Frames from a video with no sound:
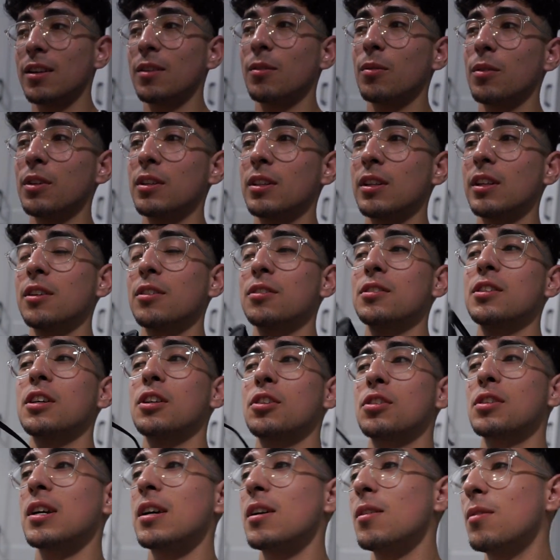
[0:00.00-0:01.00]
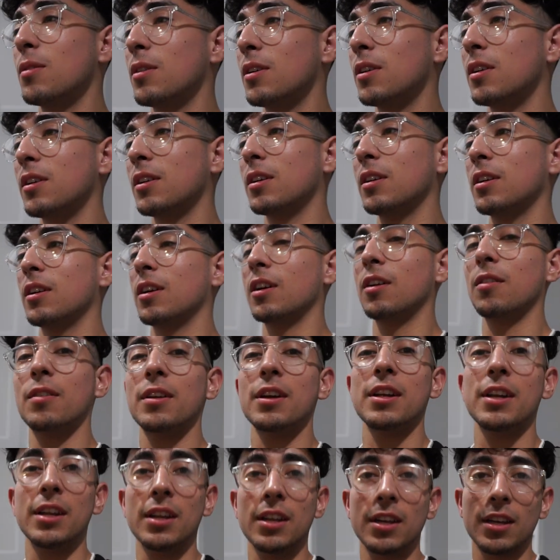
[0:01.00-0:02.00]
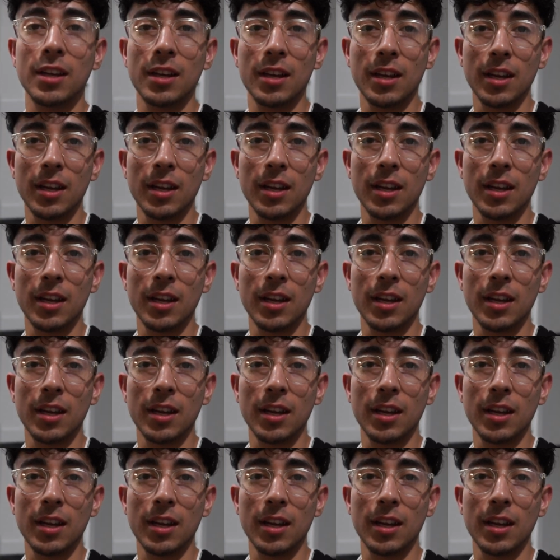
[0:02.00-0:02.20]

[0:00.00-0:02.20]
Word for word: We blew, took a shower, got ready.